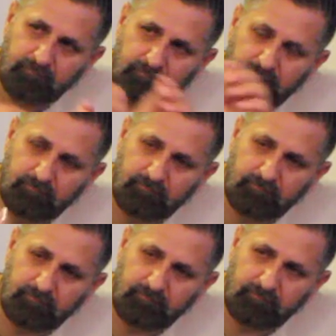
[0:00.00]

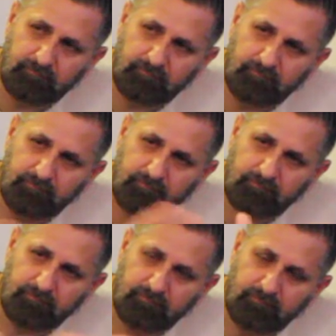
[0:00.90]

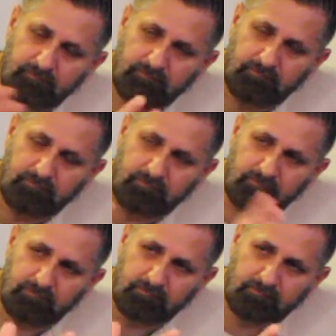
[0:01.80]

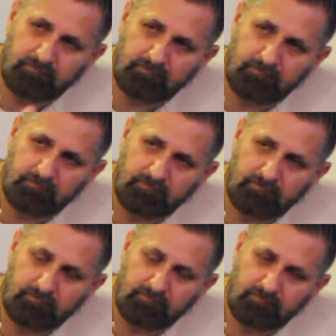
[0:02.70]

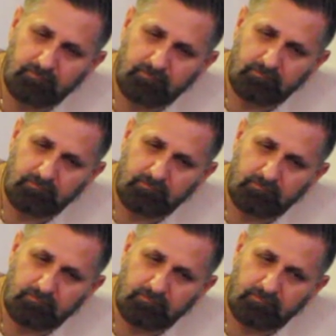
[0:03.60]

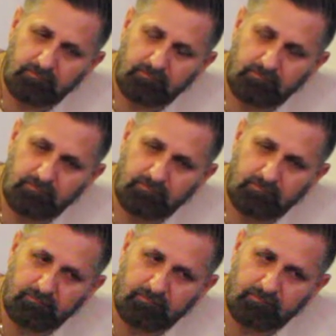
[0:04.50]
[no speech]